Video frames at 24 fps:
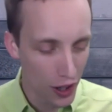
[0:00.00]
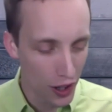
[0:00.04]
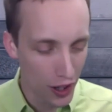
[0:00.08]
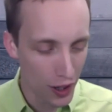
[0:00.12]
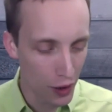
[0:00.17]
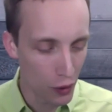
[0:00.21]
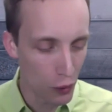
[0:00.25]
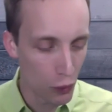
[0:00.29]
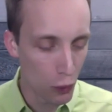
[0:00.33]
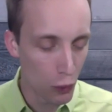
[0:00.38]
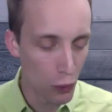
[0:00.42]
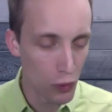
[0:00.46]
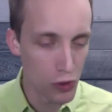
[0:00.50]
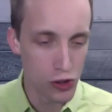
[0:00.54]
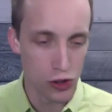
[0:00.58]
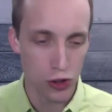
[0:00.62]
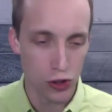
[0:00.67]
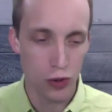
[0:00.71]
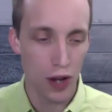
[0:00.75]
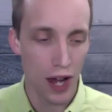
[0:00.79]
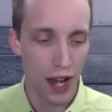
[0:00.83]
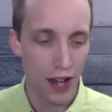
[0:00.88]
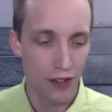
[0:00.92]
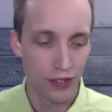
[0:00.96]
uh, do
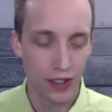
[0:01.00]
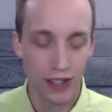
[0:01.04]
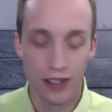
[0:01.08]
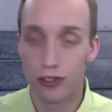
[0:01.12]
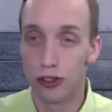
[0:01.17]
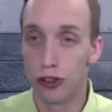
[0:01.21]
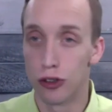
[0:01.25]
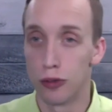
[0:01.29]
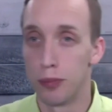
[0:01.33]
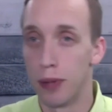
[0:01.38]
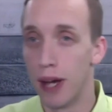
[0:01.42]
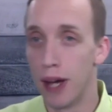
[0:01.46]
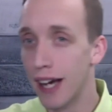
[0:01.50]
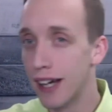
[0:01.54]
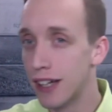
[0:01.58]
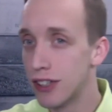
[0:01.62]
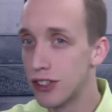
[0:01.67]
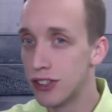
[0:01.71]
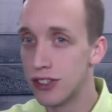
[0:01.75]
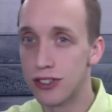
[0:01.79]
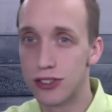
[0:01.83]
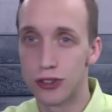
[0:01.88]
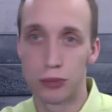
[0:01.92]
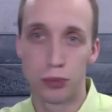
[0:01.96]
you have like certain
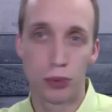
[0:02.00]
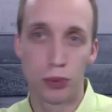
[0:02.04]
packages or